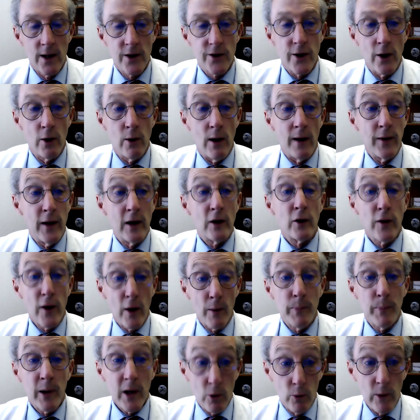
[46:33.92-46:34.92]
So they're,
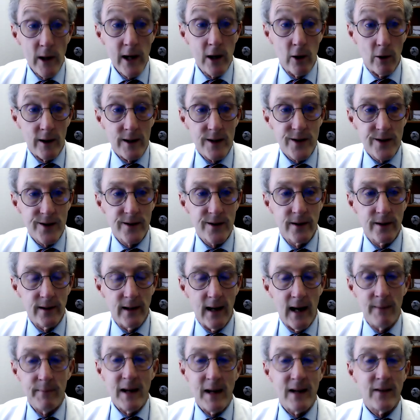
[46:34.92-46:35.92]
they're pretty rigorous.
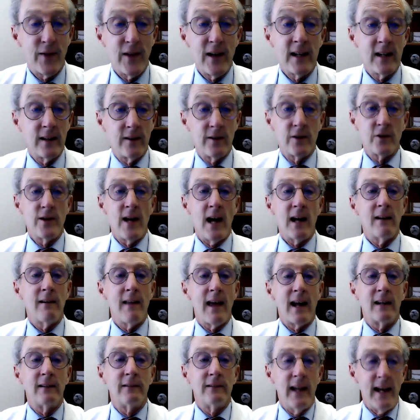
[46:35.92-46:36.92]
I'm not thinking, there's not a
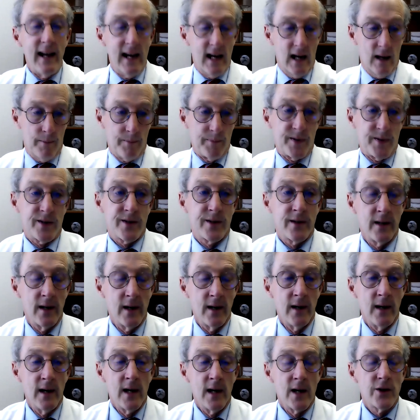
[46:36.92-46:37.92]
lot of layups.
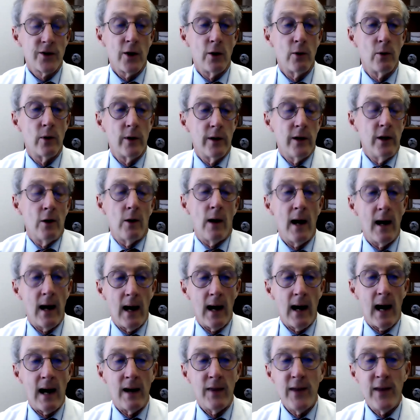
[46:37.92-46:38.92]
So, you know, I,
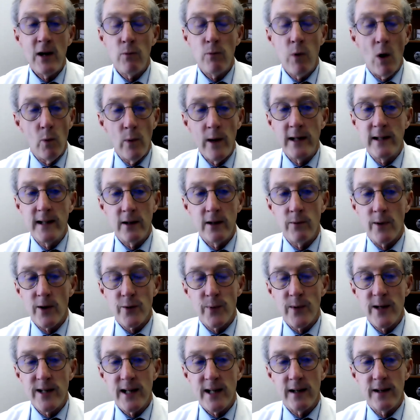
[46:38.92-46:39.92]
I think what we did
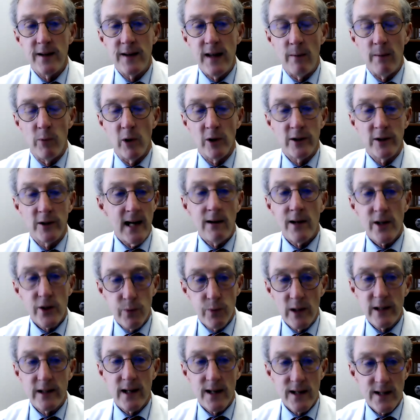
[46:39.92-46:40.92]
was we said to them, well, tell us
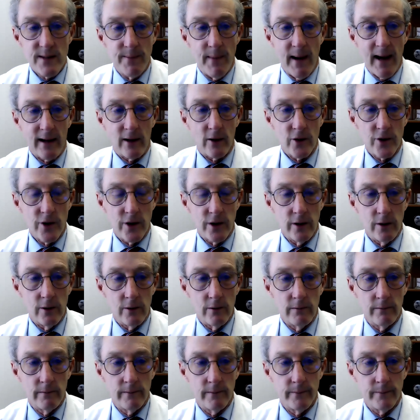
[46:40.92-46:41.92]
what does matter to you.
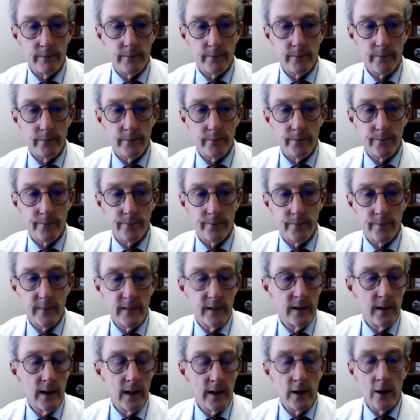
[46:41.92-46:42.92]

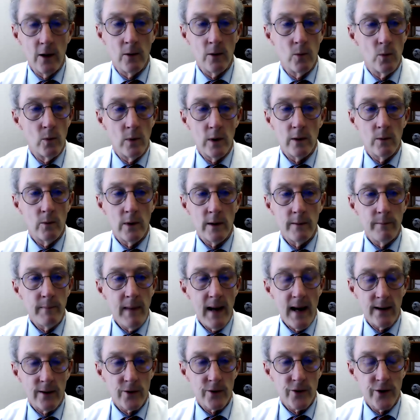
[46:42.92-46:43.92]
You know, what, what
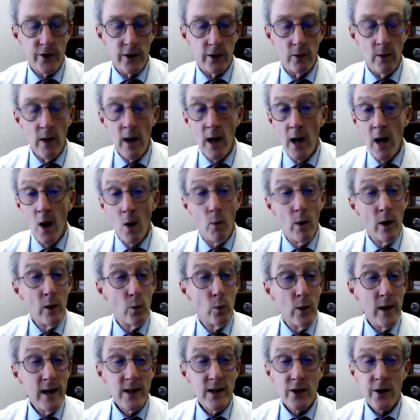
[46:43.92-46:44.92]
matters to you?
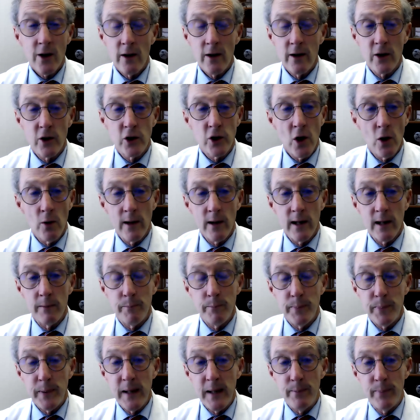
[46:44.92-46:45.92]
When we started
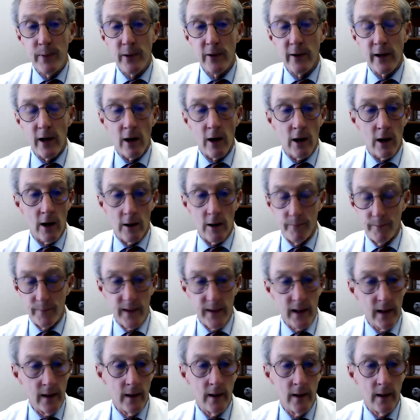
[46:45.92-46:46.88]
showing people in our,